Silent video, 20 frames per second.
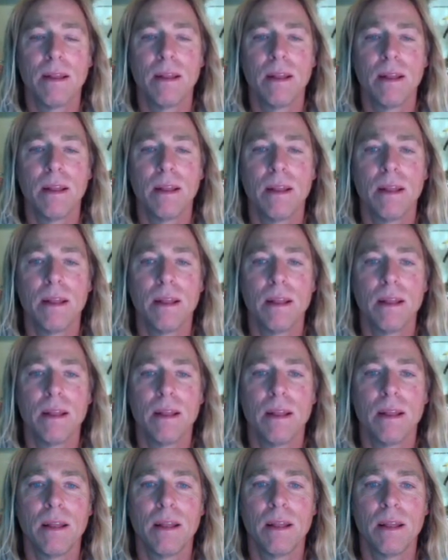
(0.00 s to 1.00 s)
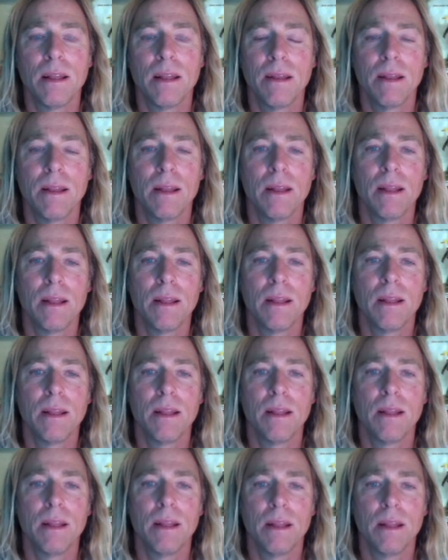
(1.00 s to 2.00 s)

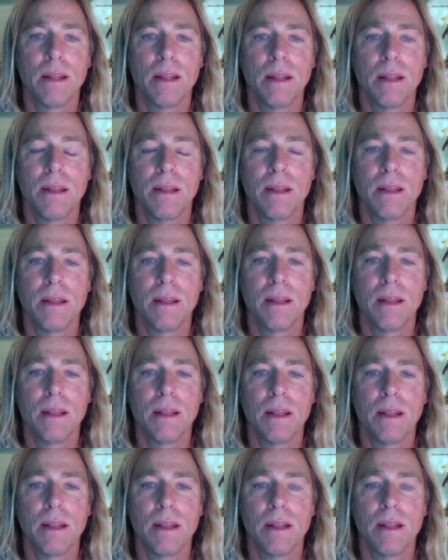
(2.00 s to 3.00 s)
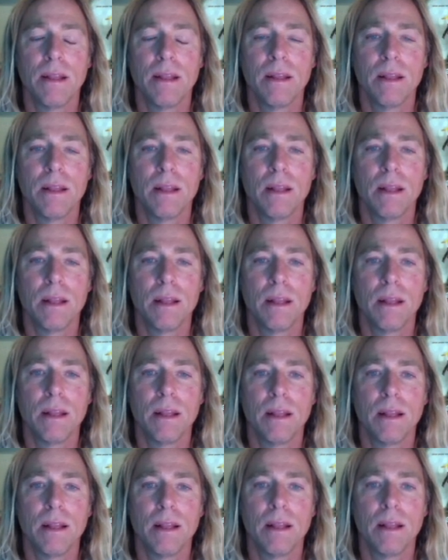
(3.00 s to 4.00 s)

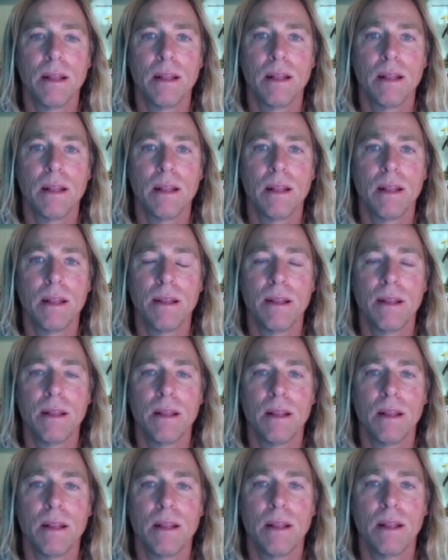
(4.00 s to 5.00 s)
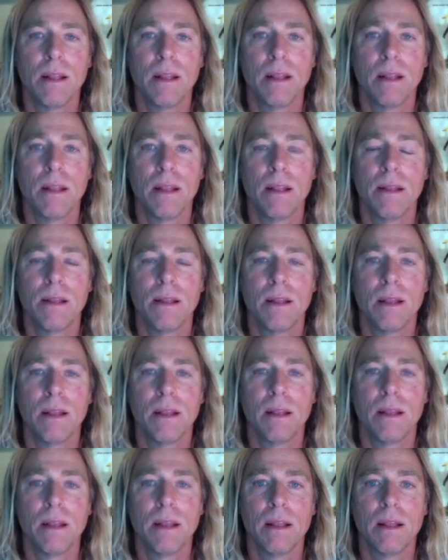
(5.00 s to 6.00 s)

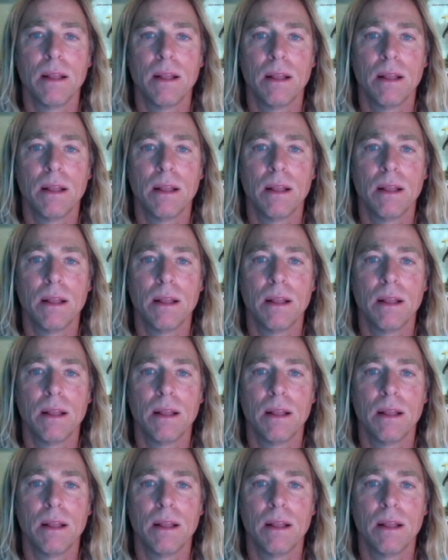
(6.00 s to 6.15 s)
No words are spoken by the person on screen.